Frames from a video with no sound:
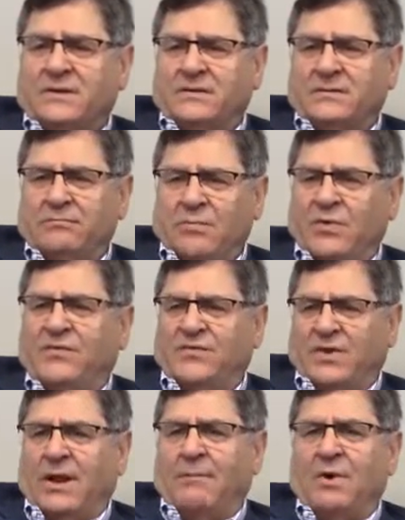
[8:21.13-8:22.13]
moved to
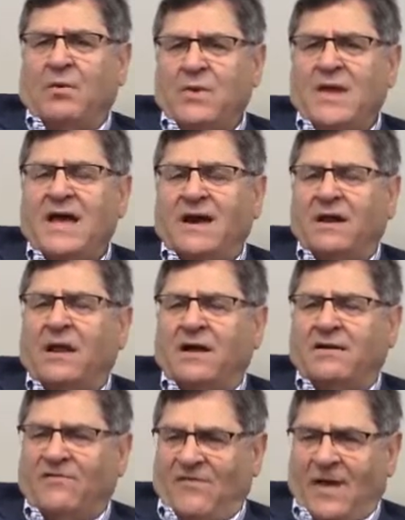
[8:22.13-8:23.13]
Lubbock. We had a lot
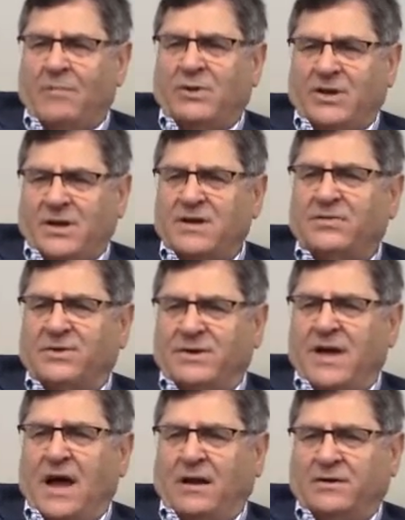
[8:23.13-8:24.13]
of family in the
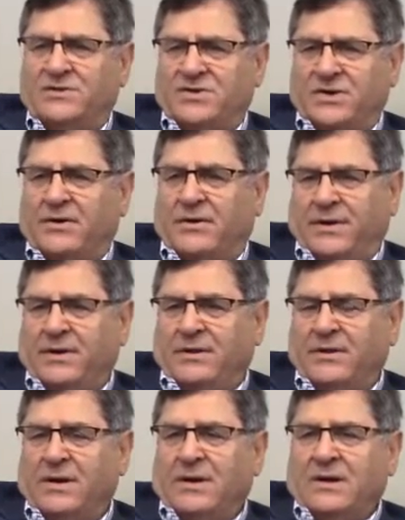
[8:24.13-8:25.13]
Dallas area.
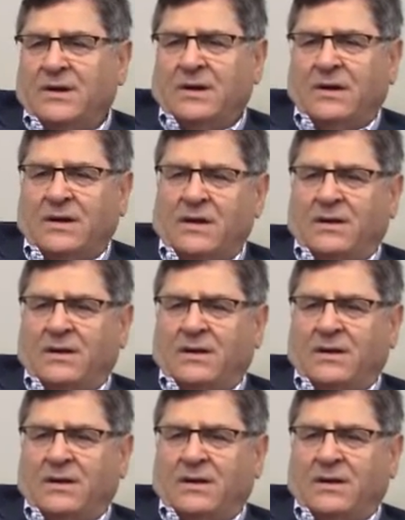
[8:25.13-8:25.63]
Uh,